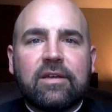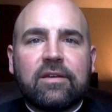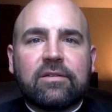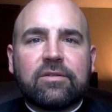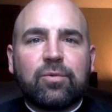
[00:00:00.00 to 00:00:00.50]

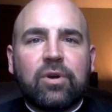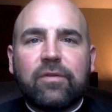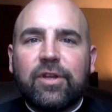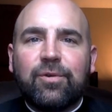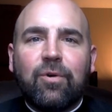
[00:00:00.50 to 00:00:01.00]
So
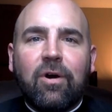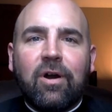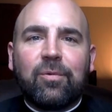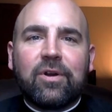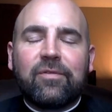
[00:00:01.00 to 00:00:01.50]
wherever you
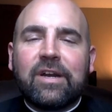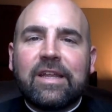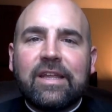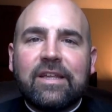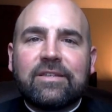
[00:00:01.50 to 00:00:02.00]
are, whatever
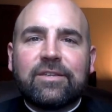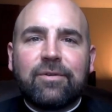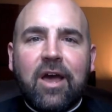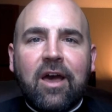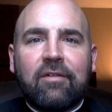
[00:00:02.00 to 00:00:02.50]
needs you
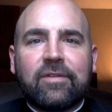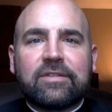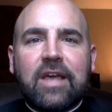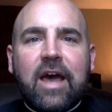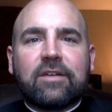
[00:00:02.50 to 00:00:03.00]
have,
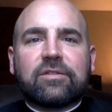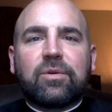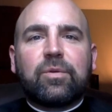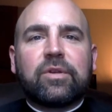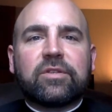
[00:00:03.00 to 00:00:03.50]
let's ask the
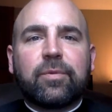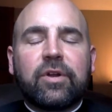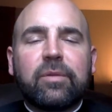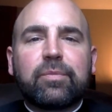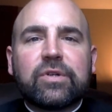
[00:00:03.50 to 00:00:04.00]
Holy Spirit
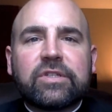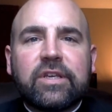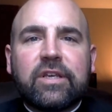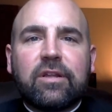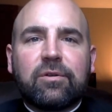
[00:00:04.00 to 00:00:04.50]
in
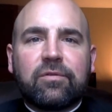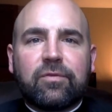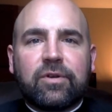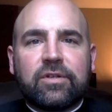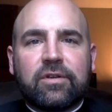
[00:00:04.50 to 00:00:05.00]
particular
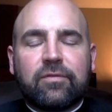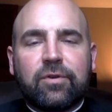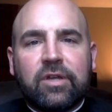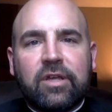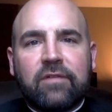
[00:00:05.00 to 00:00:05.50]
for
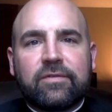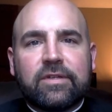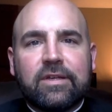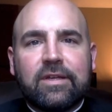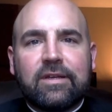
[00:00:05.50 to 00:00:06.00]
a gift,
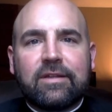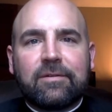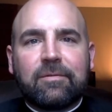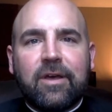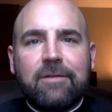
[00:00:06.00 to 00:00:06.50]

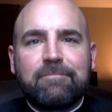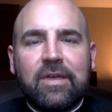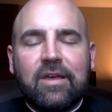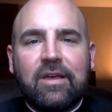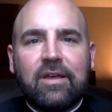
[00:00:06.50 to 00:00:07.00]
okay?
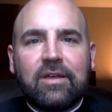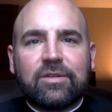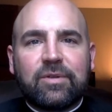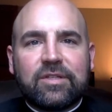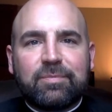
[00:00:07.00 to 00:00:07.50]

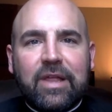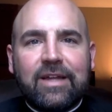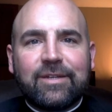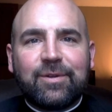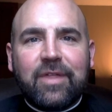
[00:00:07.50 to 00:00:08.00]
So let's
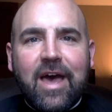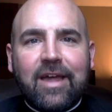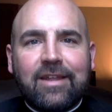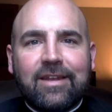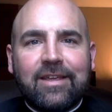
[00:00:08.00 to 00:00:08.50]
plan to do
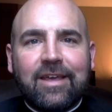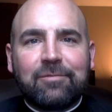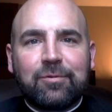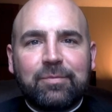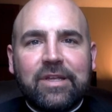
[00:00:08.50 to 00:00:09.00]
that, and
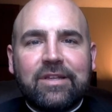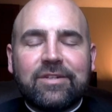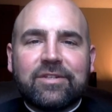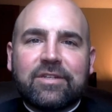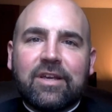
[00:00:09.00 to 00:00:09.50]
again, we'll be
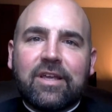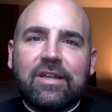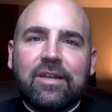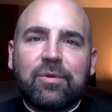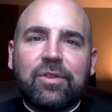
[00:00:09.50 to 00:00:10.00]
checking
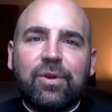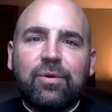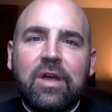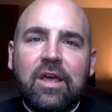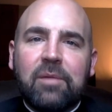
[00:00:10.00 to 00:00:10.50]
in with you.